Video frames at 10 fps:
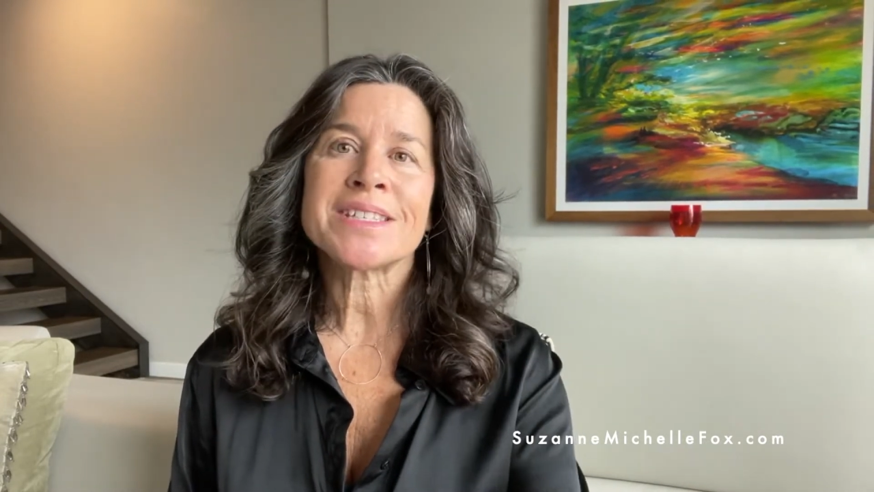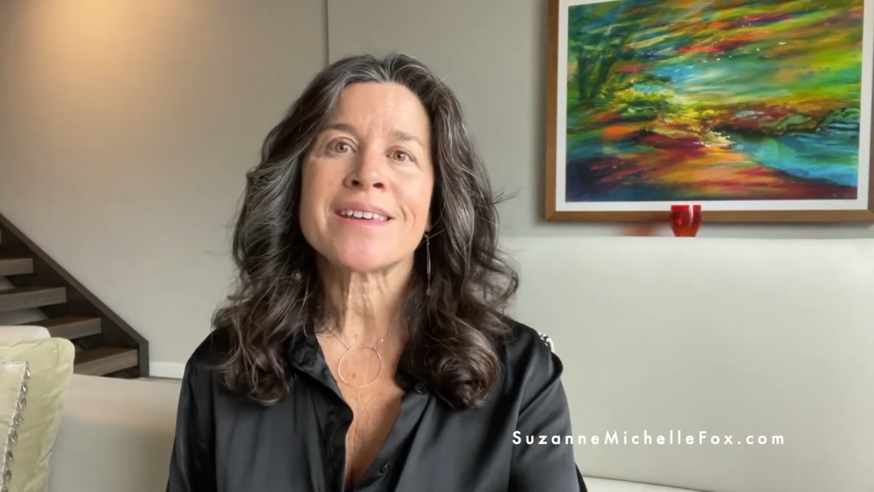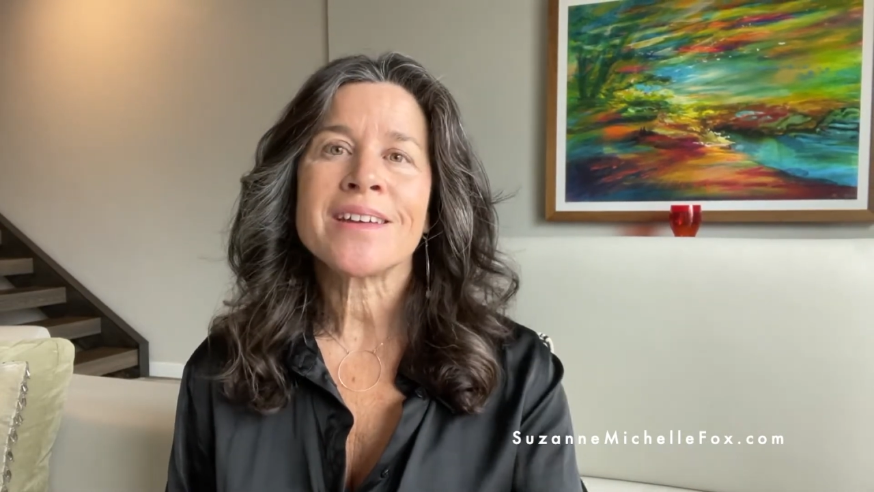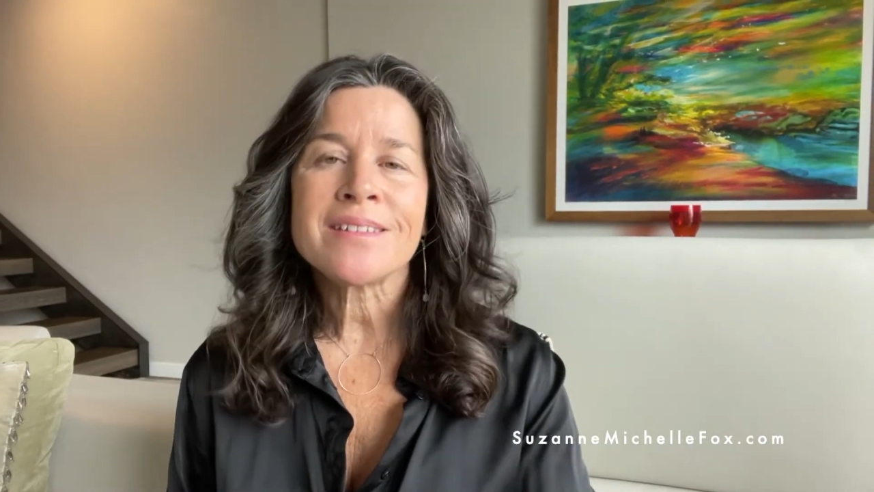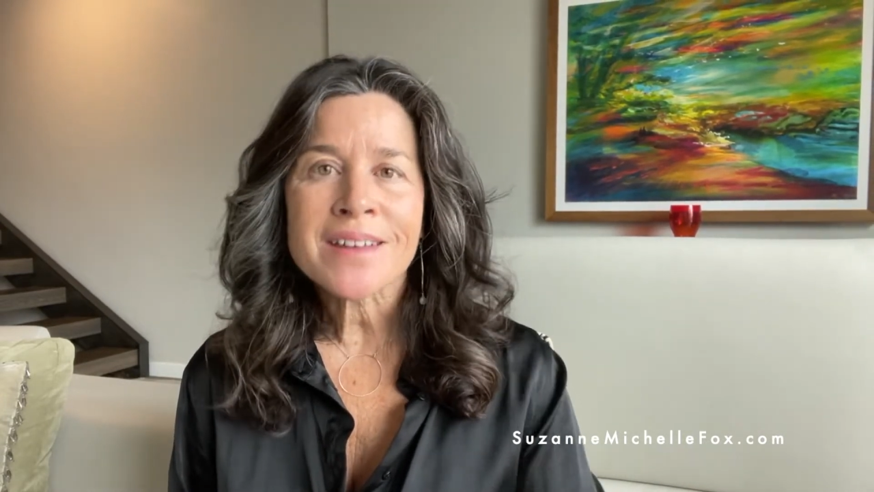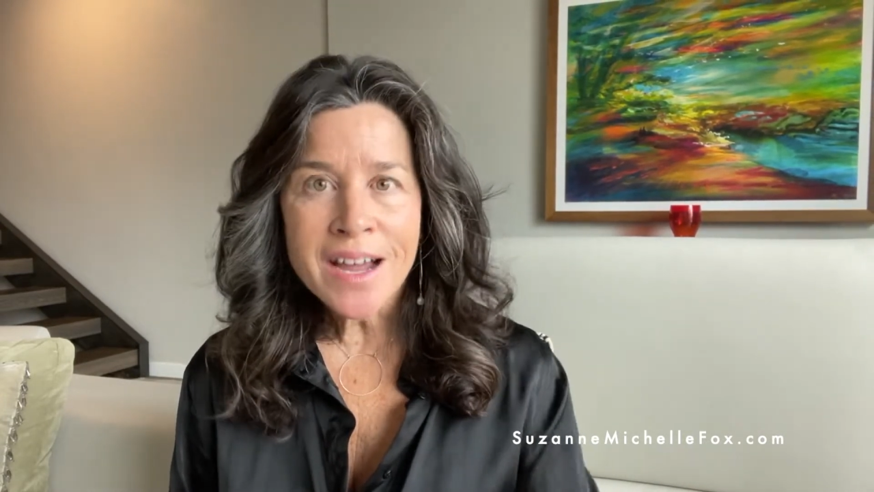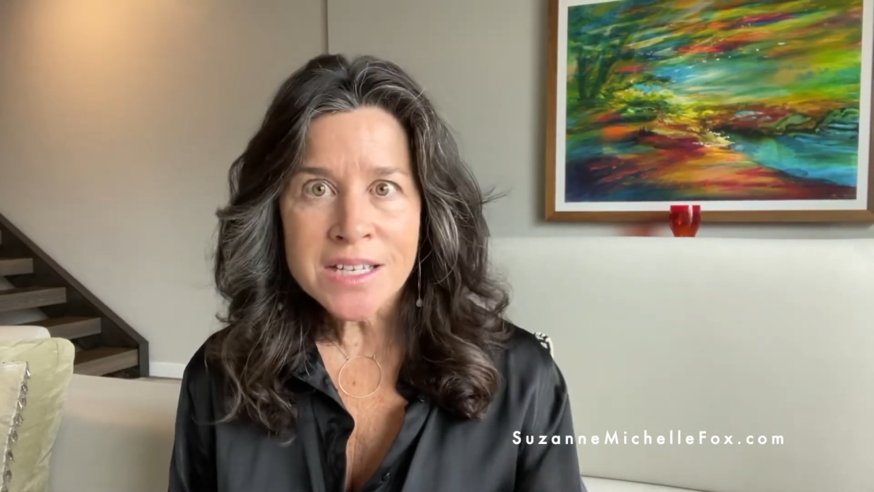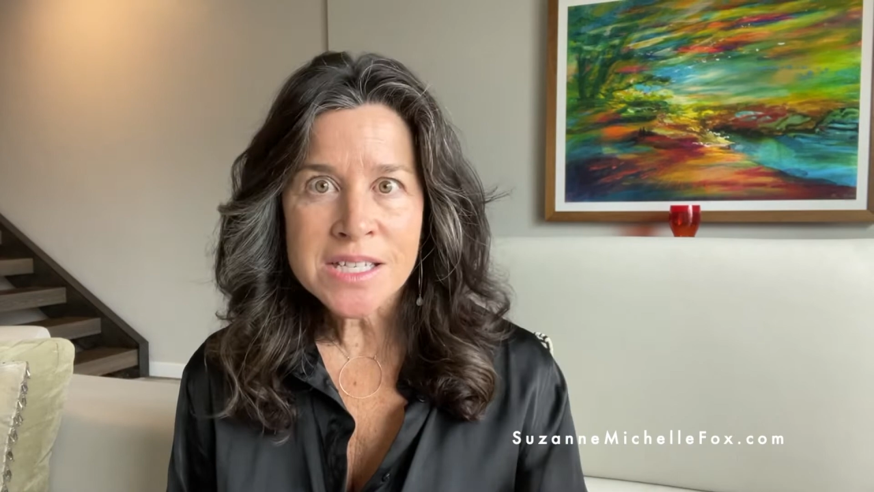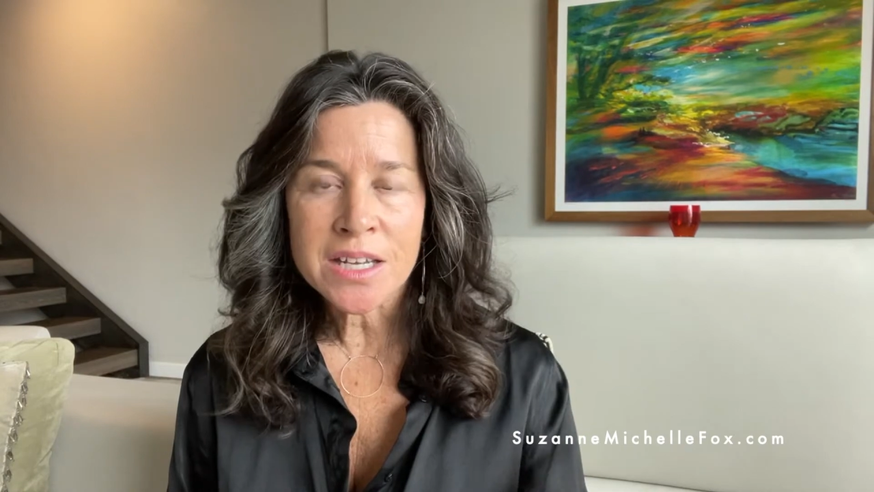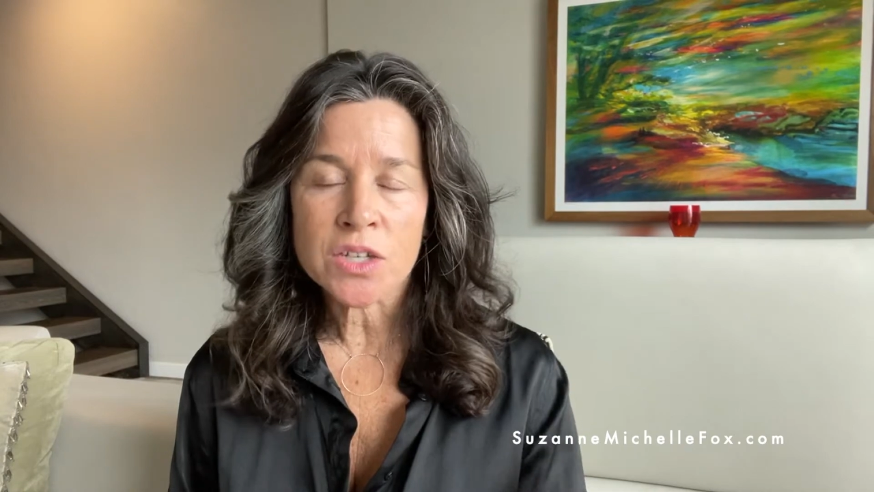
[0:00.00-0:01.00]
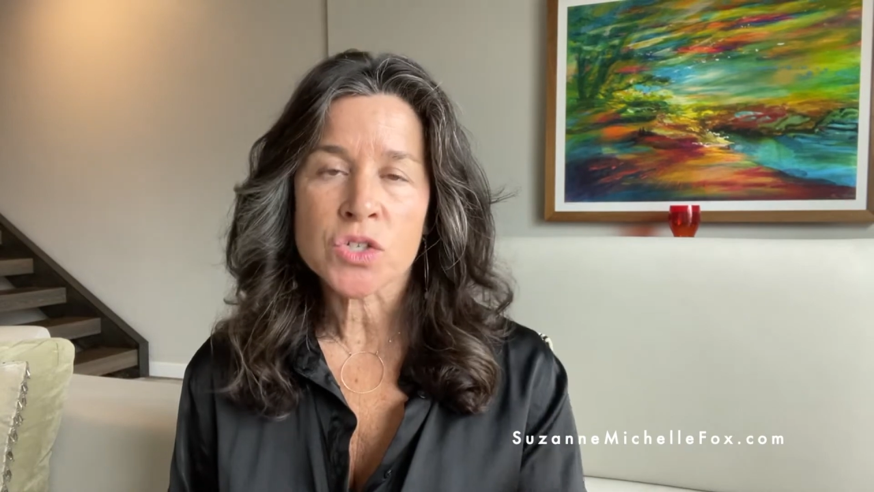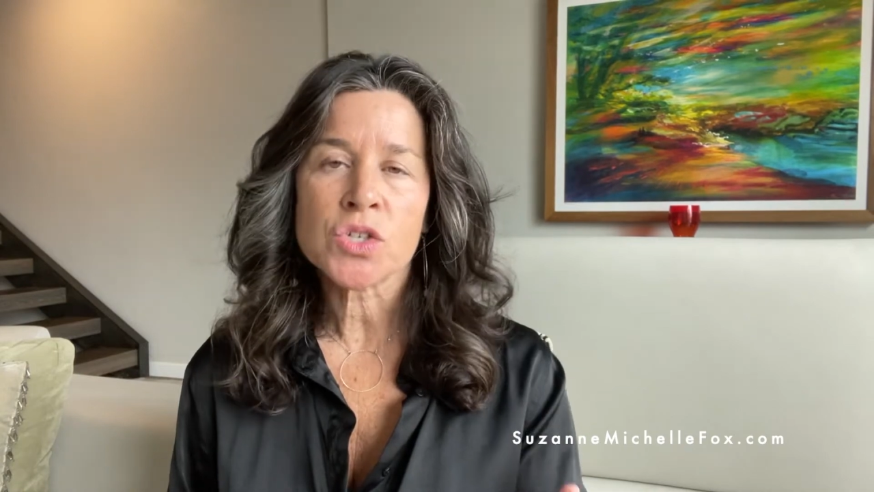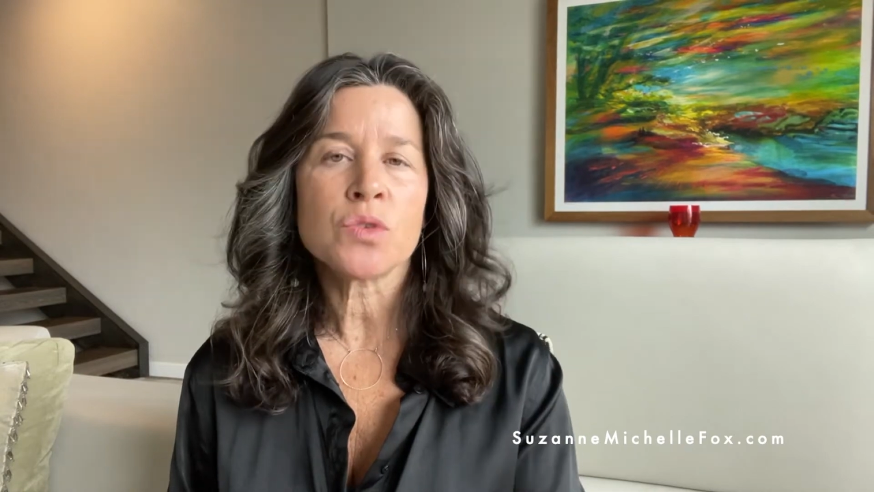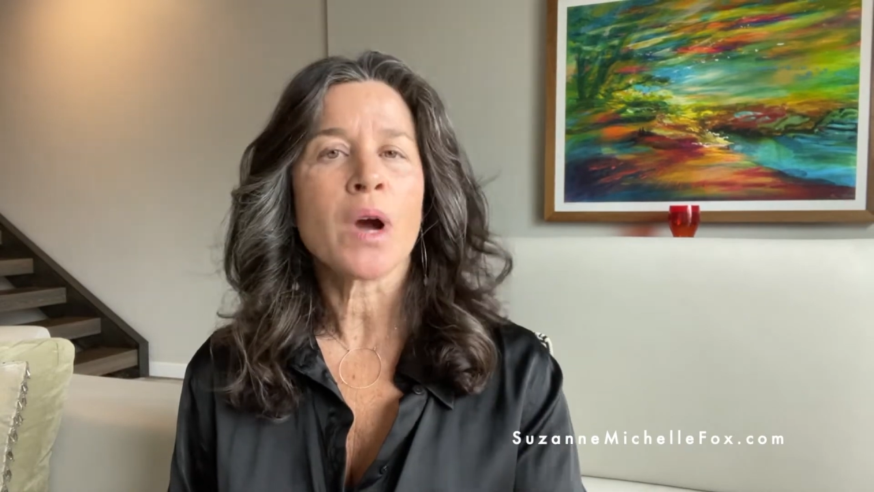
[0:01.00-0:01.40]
connecting to